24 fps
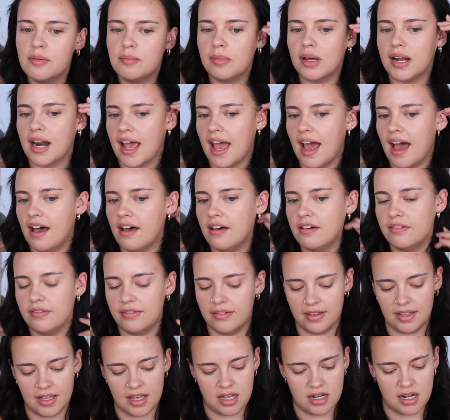But I have
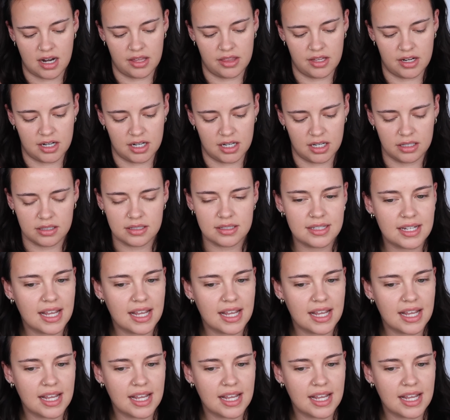another